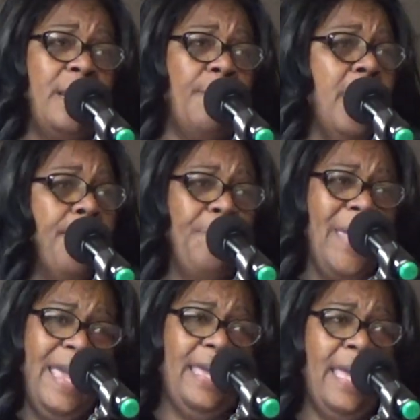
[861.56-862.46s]
the
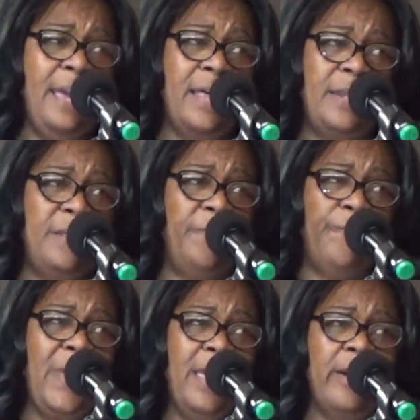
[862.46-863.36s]
pinky of this
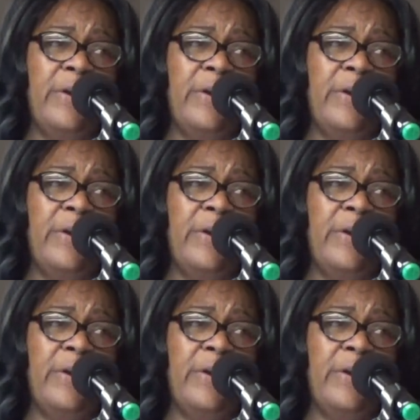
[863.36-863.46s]
finger,